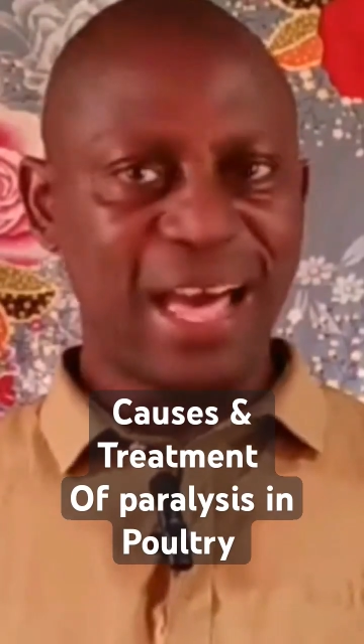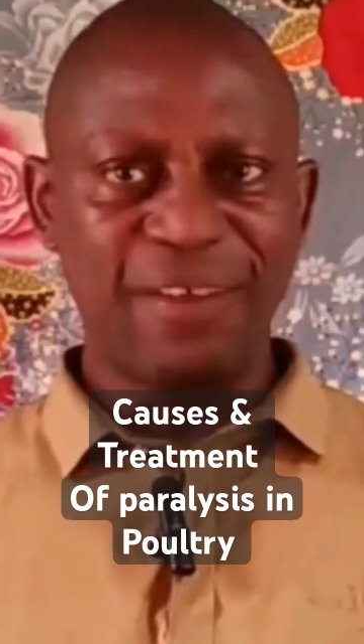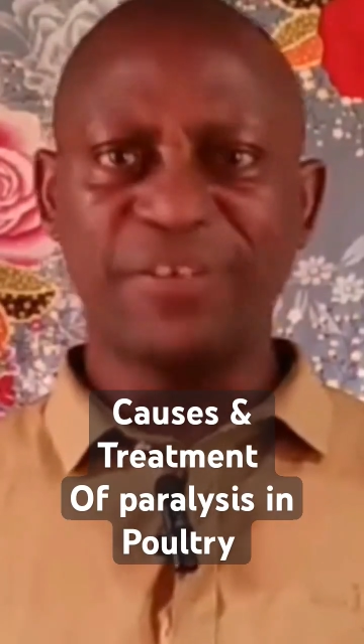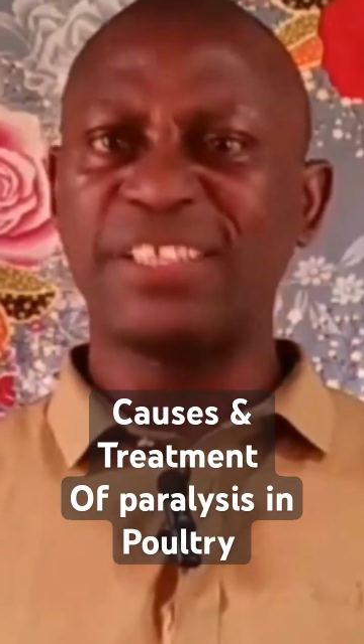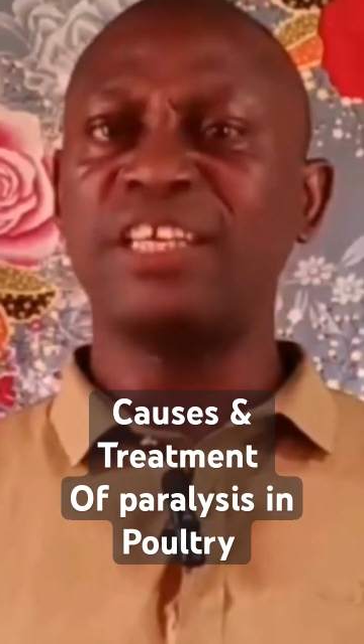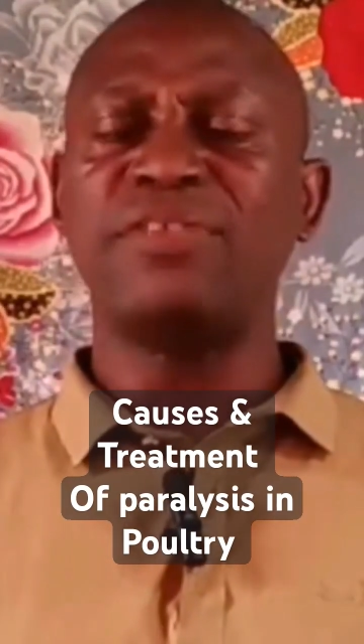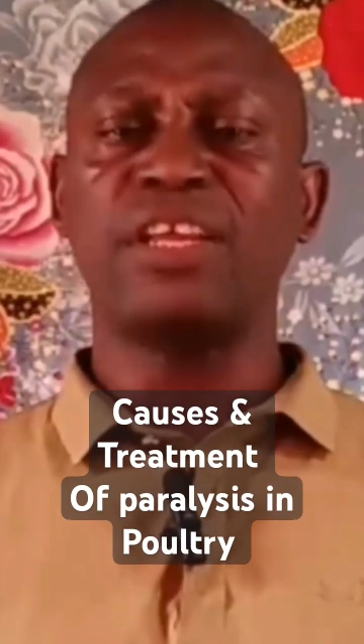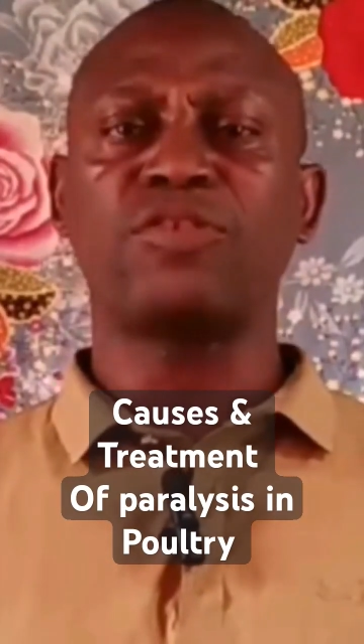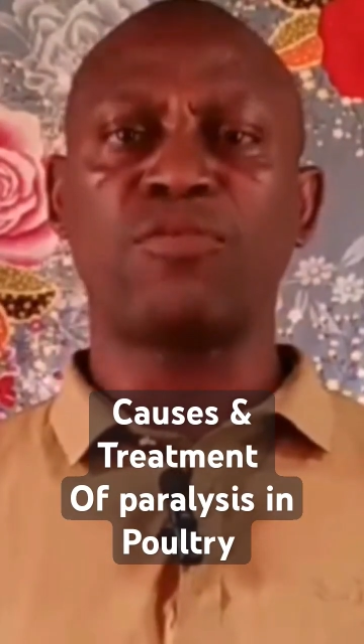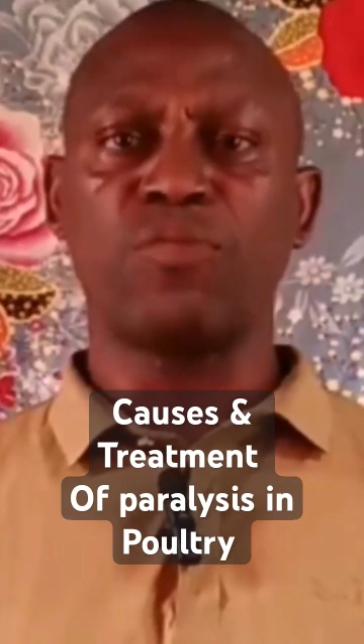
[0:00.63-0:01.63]
I have
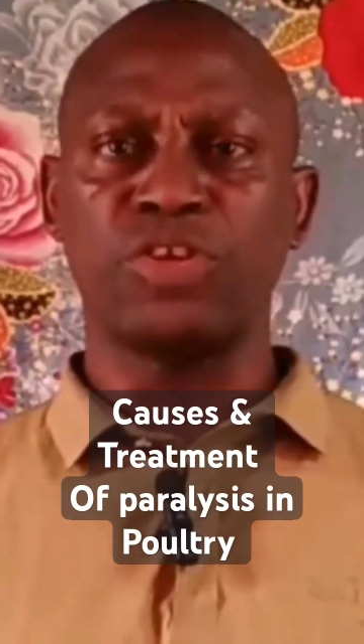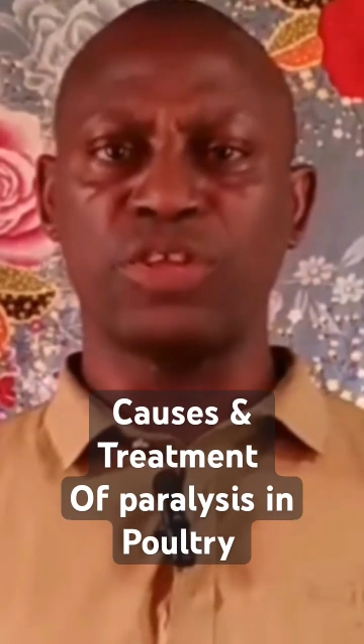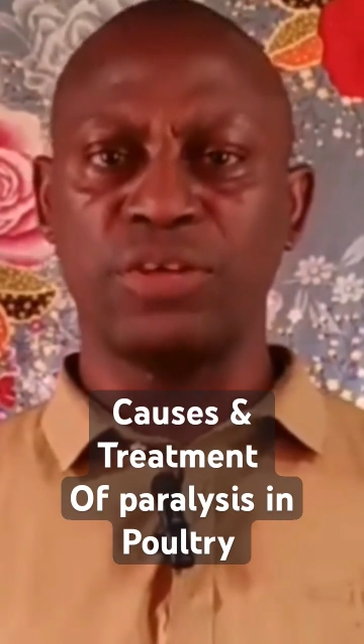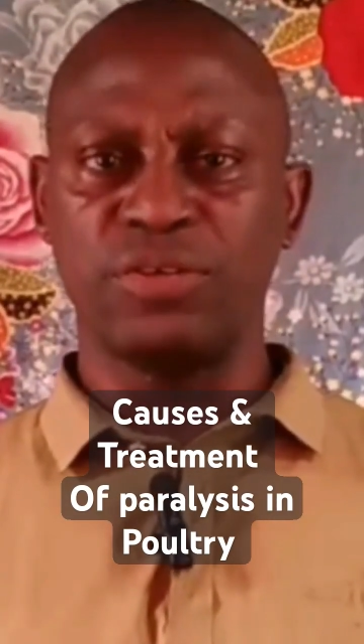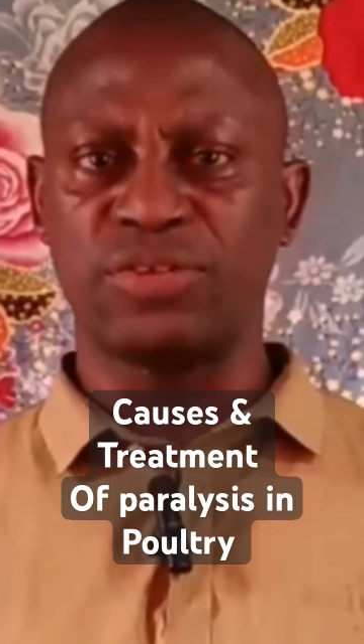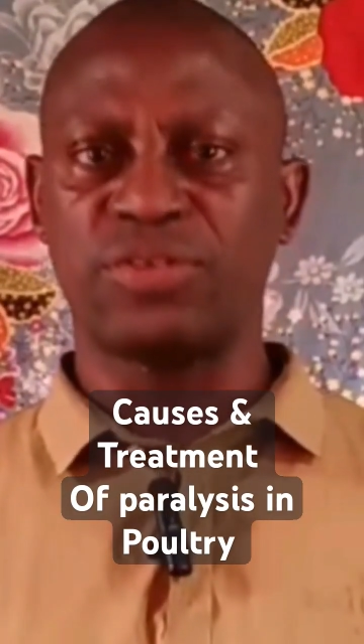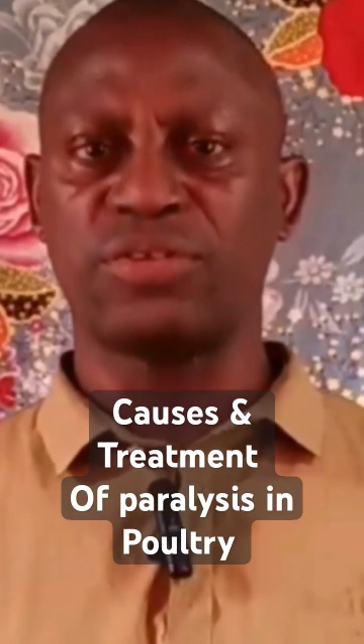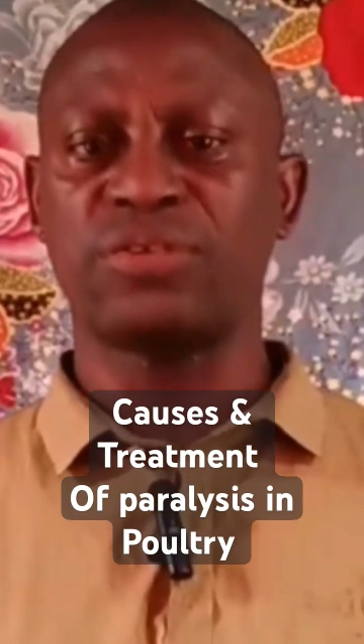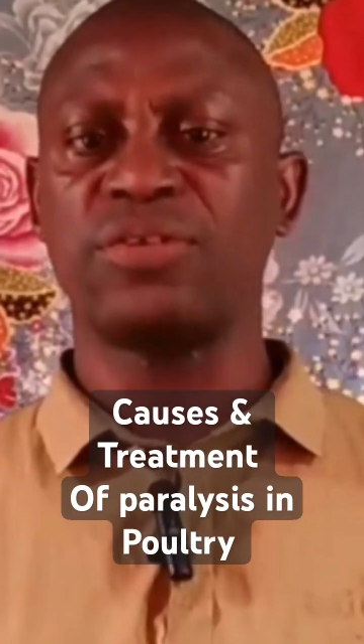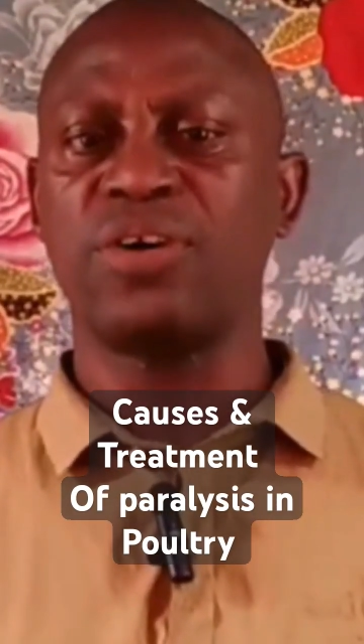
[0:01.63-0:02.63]
received a lot of
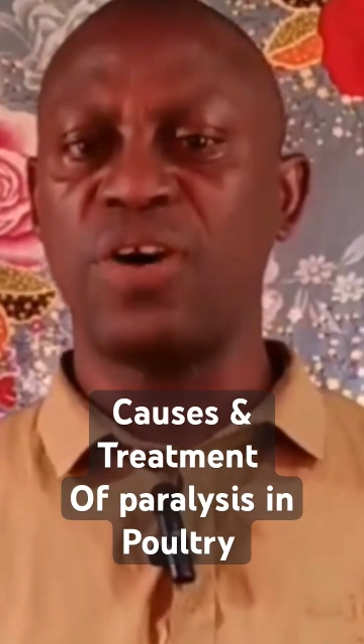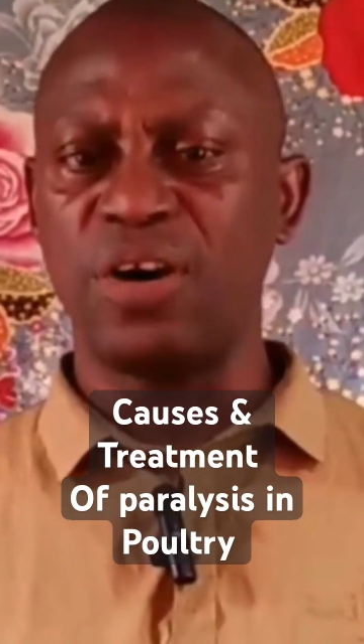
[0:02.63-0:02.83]
questions